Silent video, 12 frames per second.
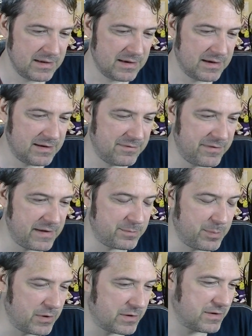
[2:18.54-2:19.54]

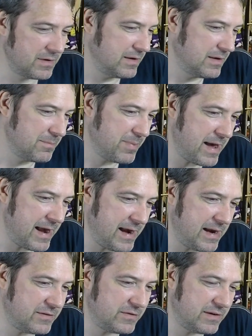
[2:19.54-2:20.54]
Facebook
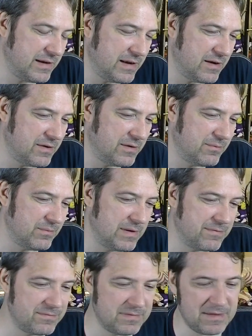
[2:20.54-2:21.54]
page, you know, and
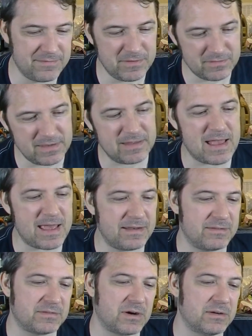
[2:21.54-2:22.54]
if you see that
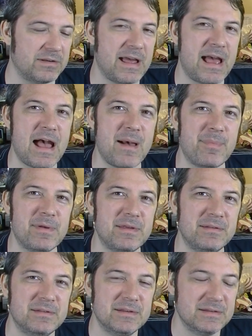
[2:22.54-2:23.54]
starting to happen,